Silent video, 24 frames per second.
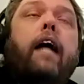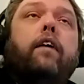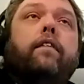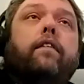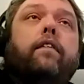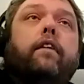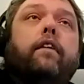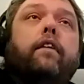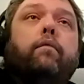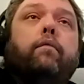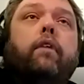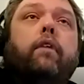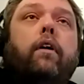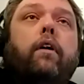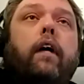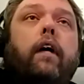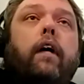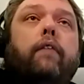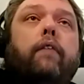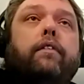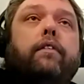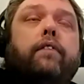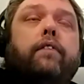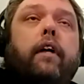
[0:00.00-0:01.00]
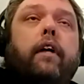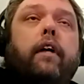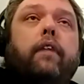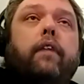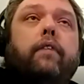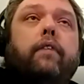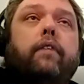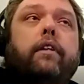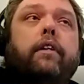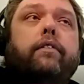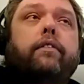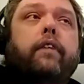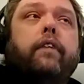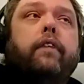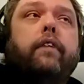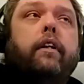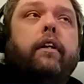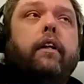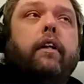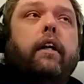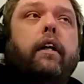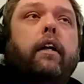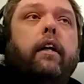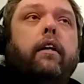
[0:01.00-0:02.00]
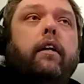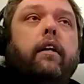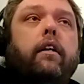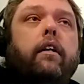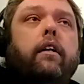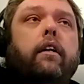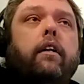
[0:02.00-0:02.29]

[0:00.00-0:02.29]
thing we all have inside of us, and uh, yeah,